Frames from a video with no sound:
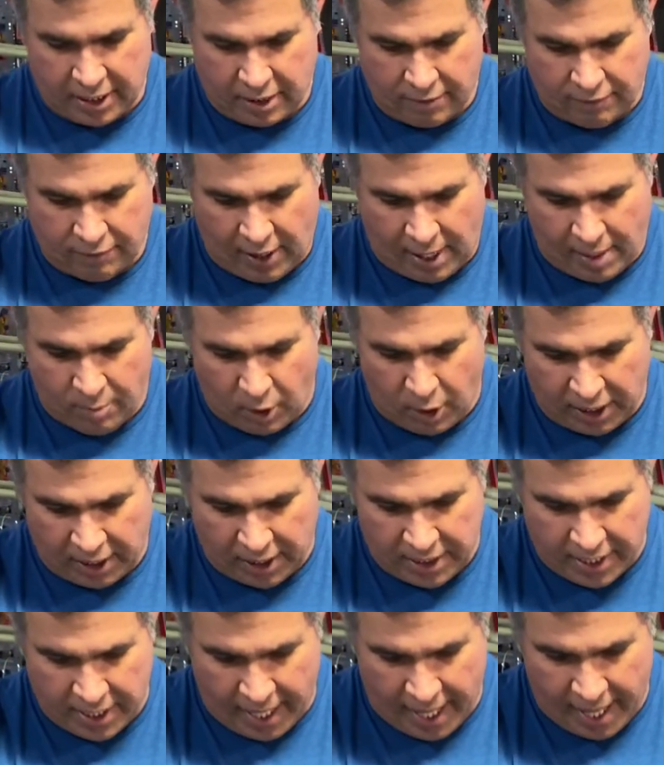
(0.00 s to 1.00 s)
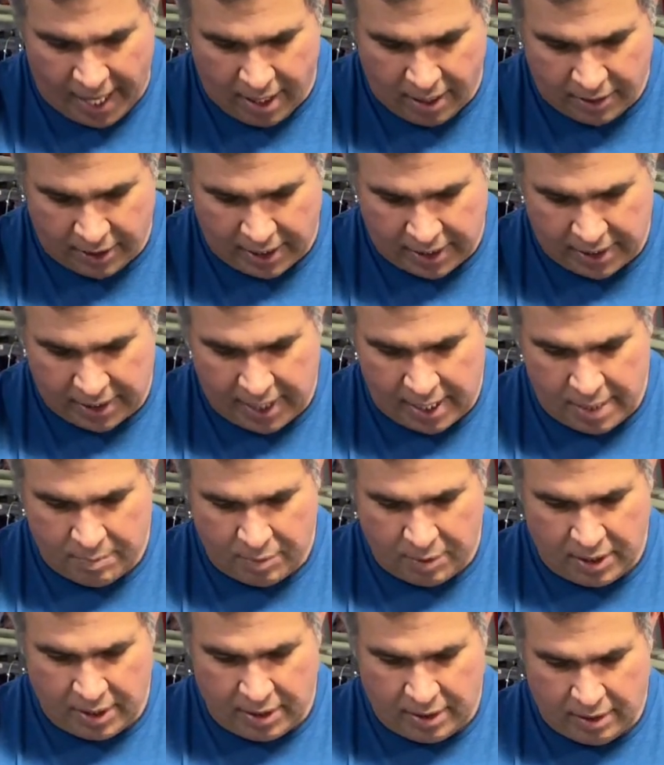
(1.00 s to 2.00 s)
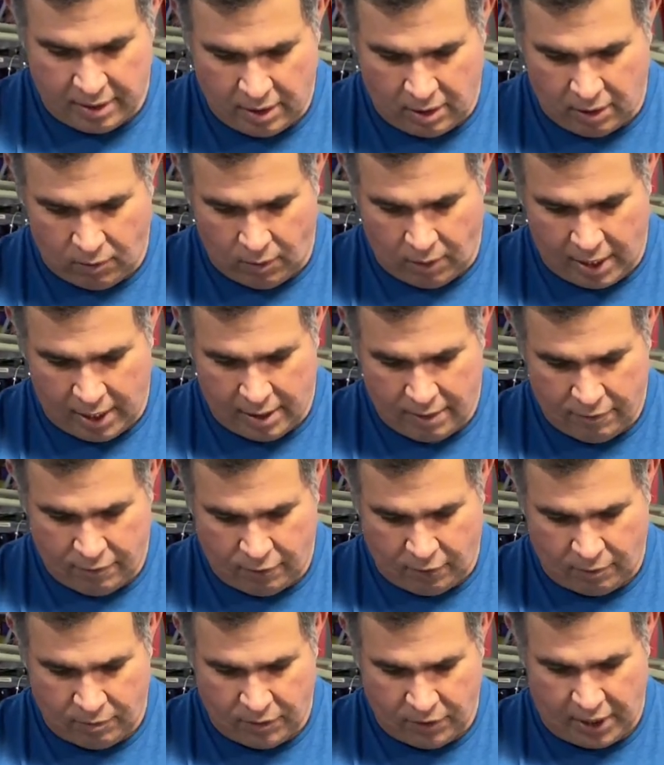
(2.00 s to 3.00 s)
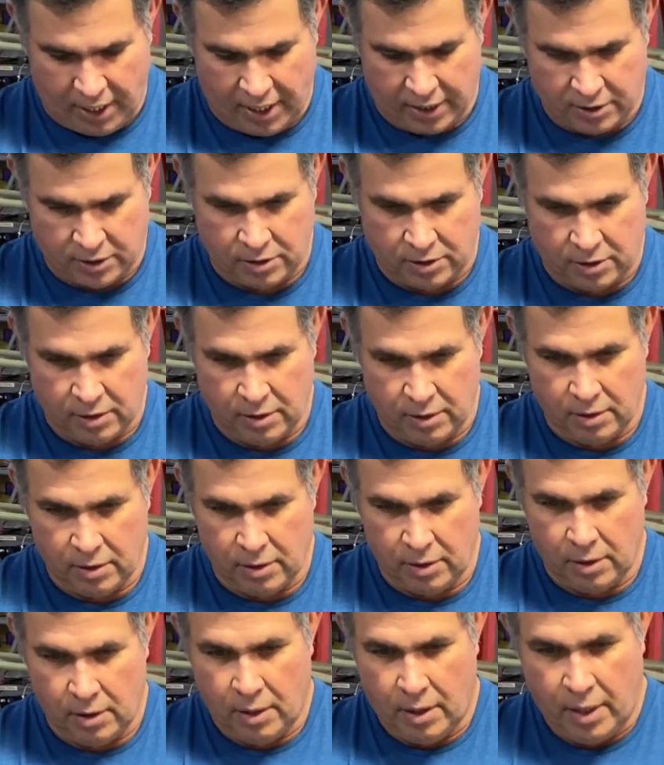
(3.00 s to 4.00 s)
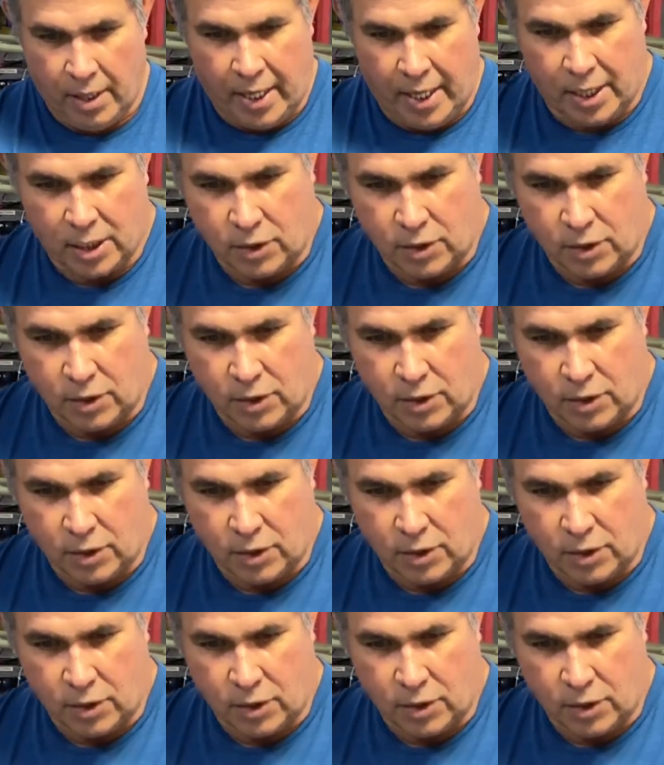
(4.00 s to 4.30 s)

the fabric down and keep it away from this. It's